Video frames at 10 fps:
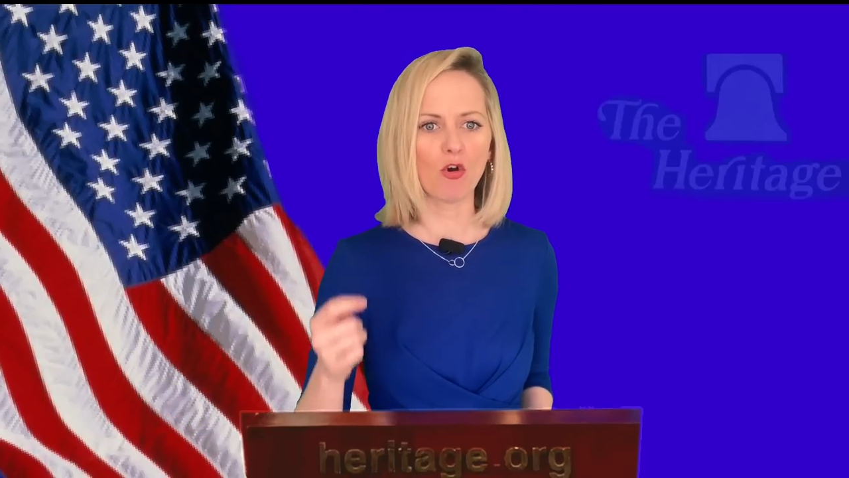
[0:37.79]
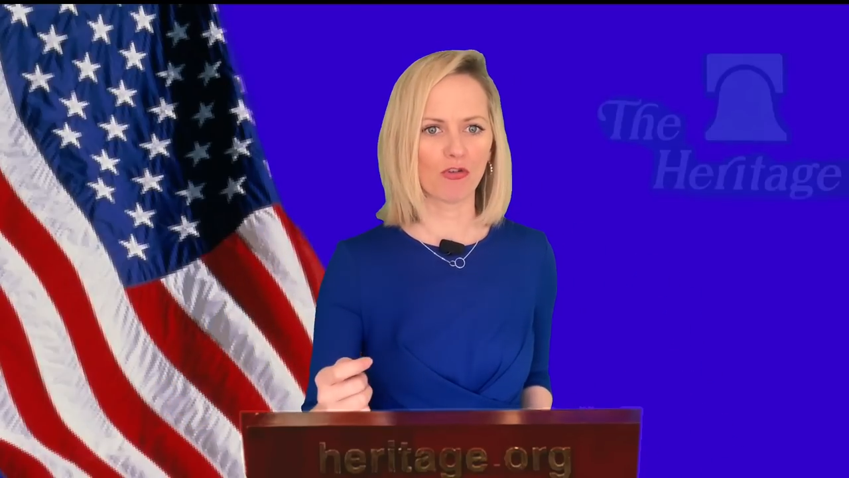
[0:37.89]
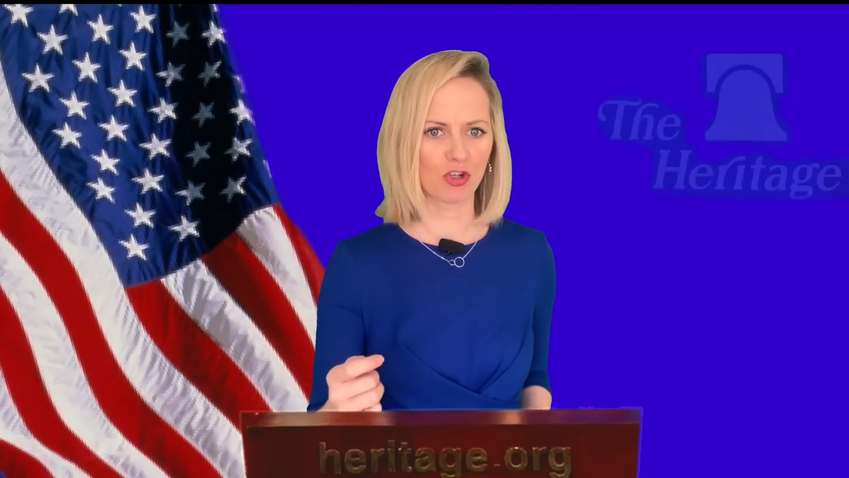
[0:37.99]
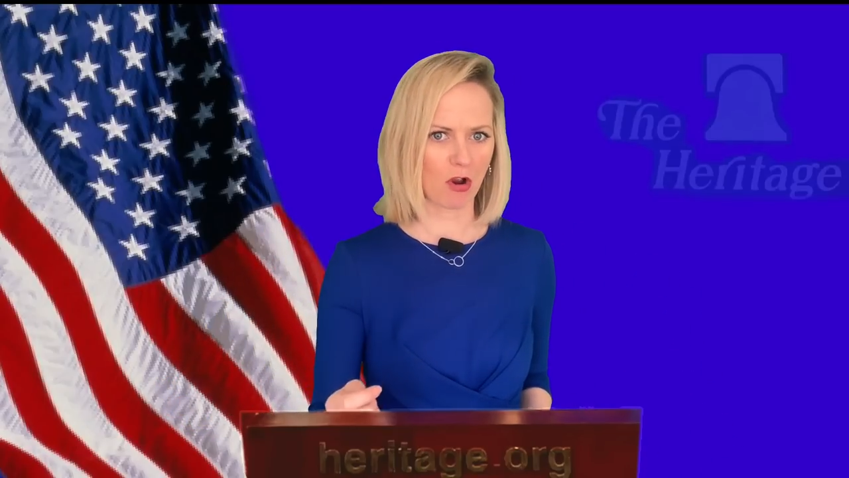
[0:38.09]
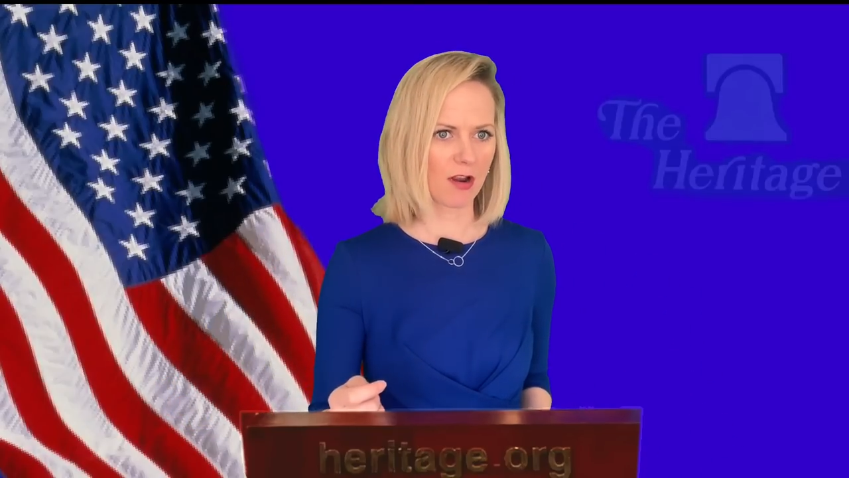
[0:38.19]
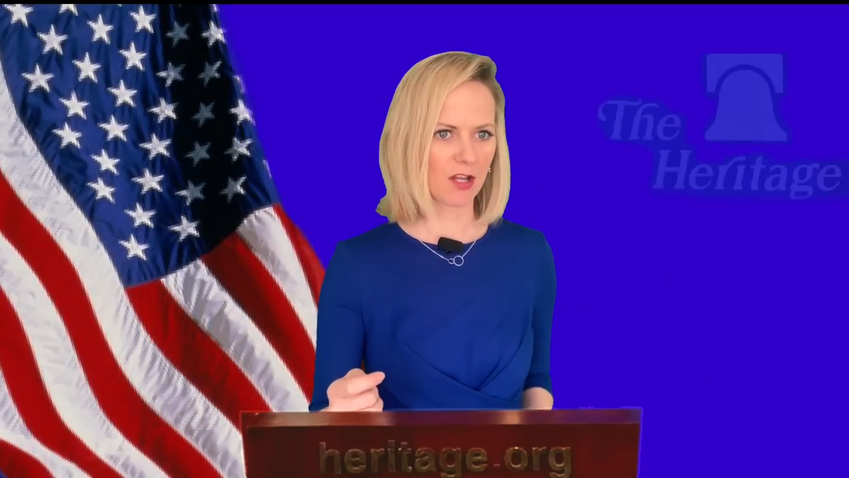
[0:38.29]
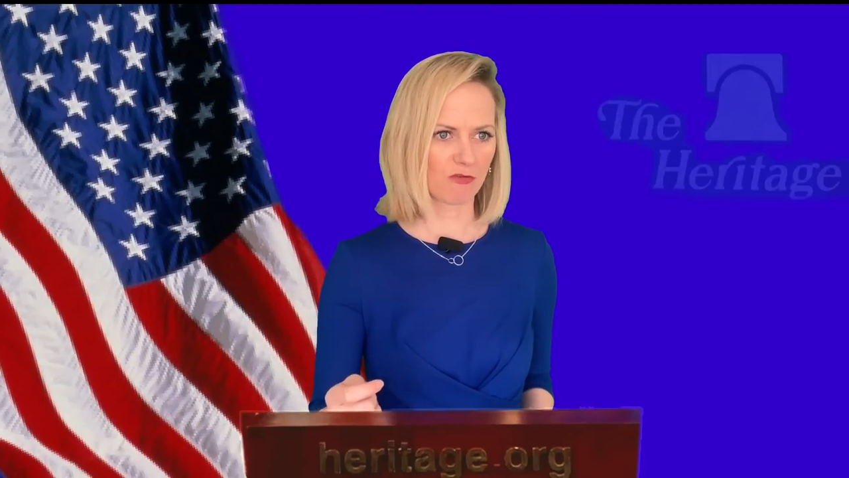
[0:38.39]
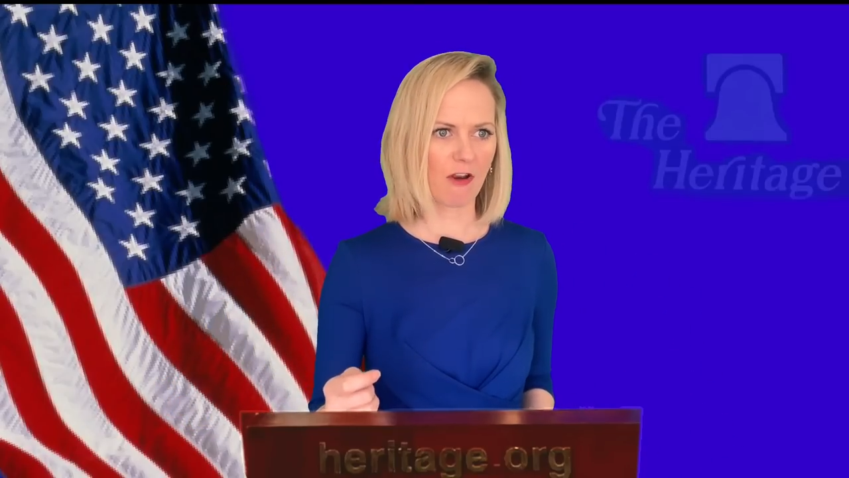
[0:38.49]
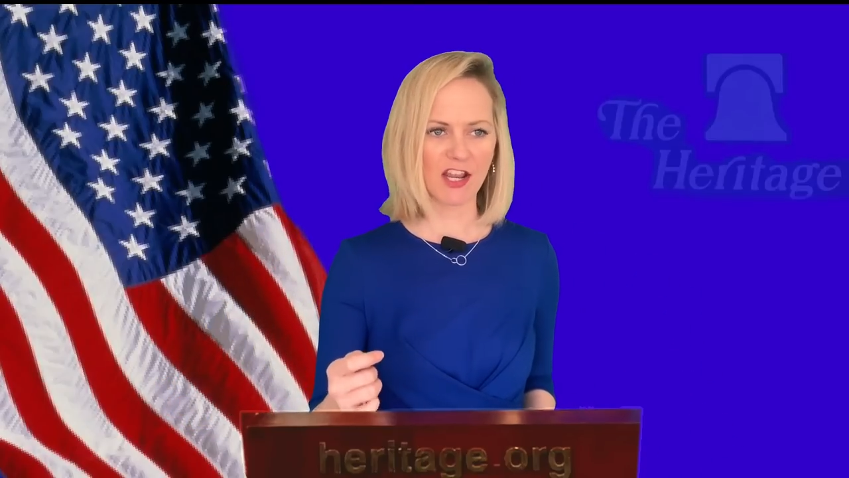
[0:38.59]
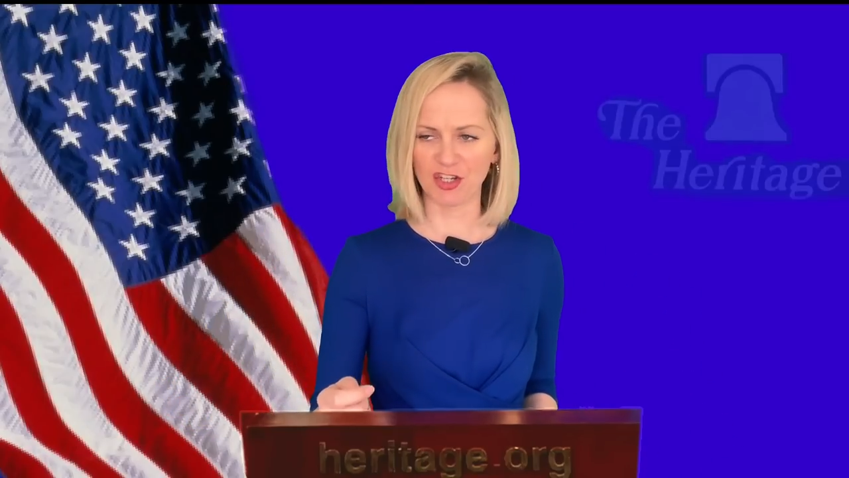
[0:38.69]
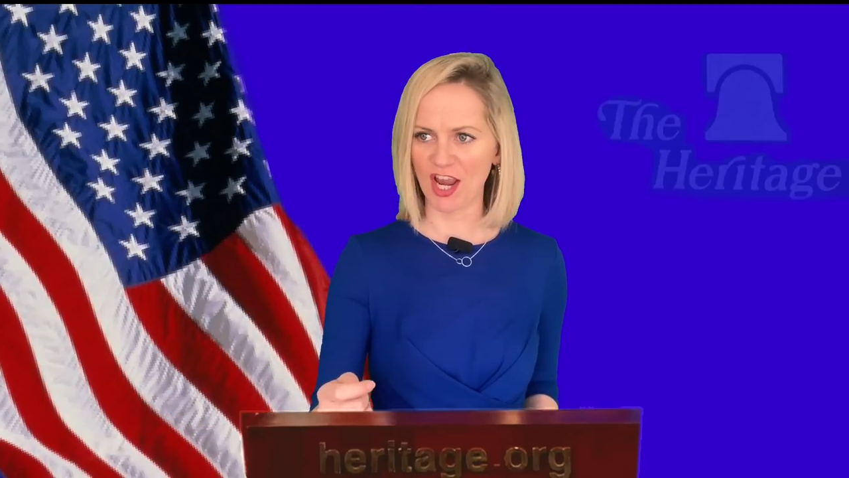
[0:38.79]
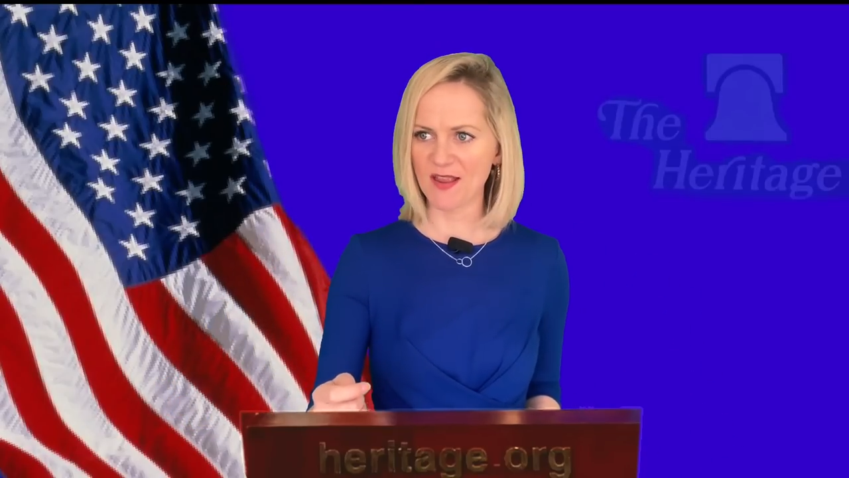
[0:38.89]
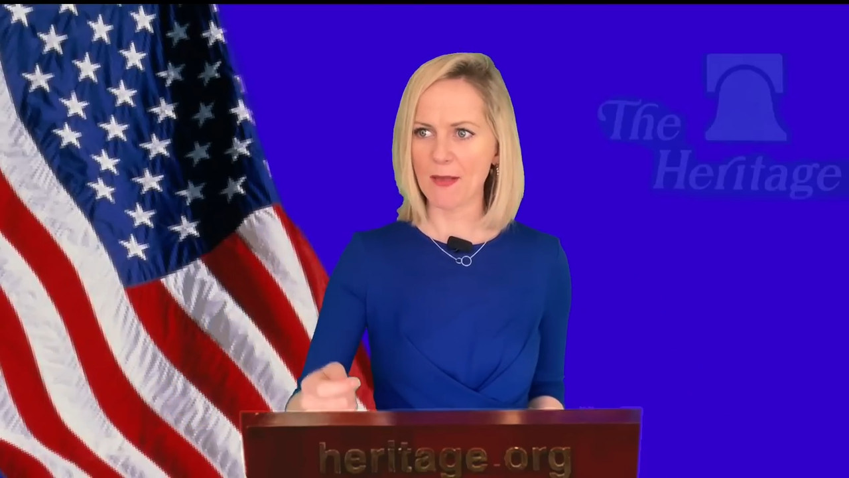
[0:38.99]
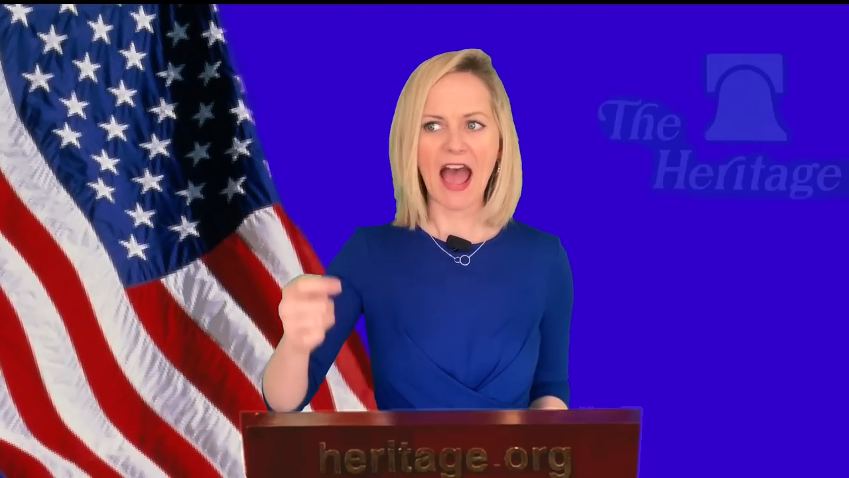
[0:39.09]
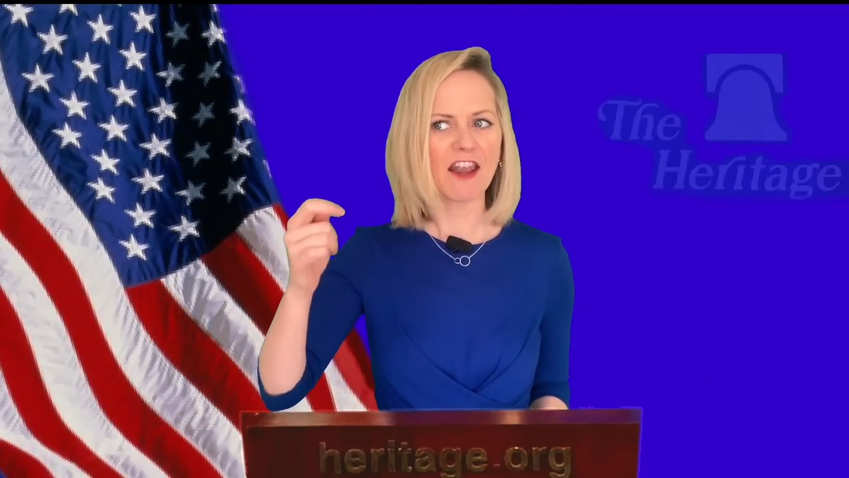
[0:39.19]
on China's regime